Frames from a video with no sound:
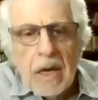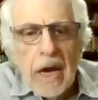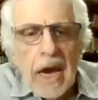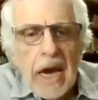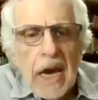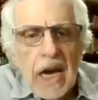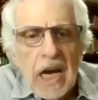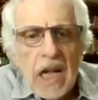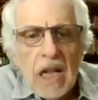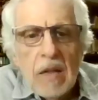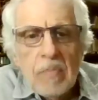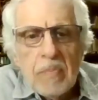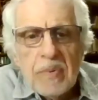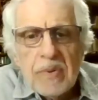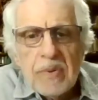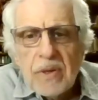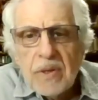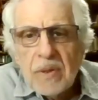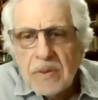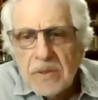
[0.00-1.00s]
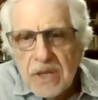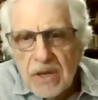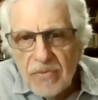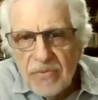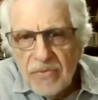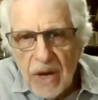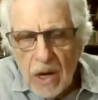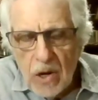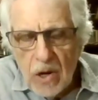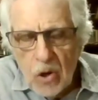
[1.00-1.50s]
help
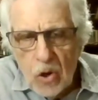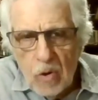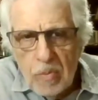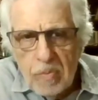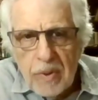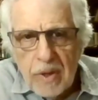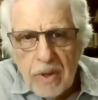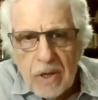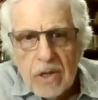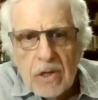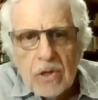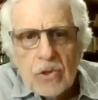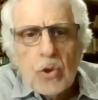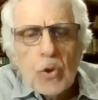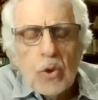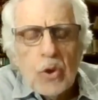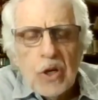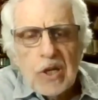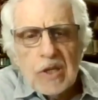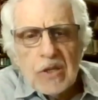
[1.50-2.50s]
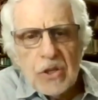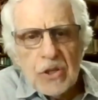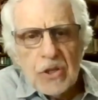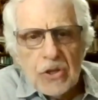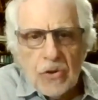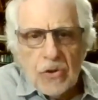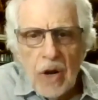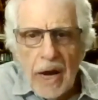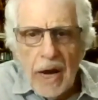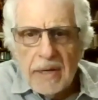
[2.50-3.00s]
develop, to
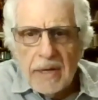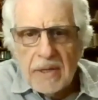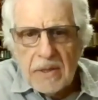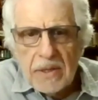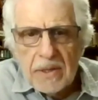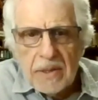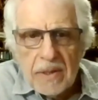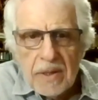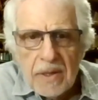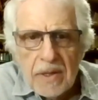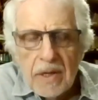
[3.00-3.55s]
construct,